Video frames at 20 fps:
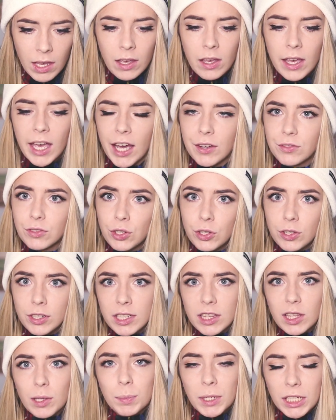After you
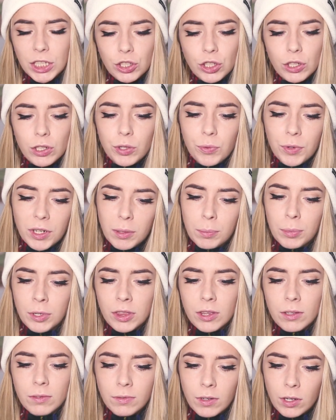cut the picture, you want to put
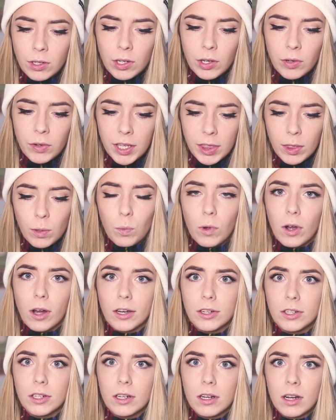the photo in the
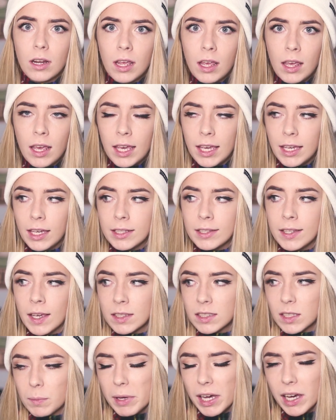water. It
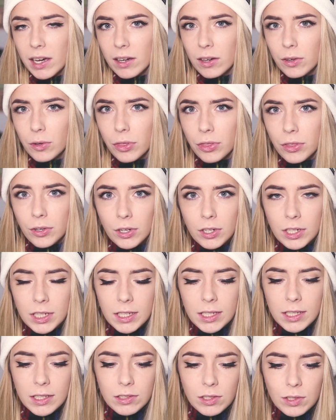takes about
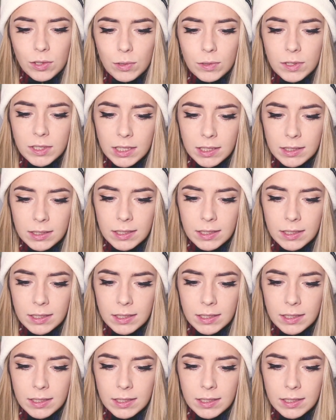30 to 60